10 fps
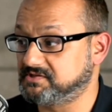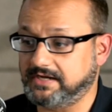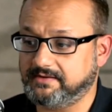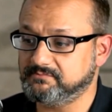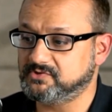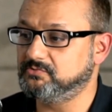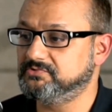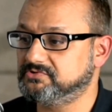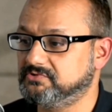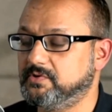I am
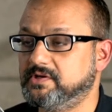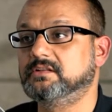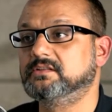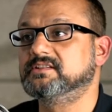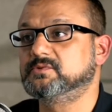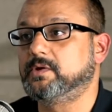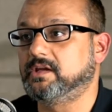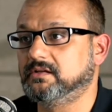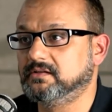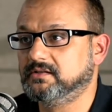used to doing it in this way.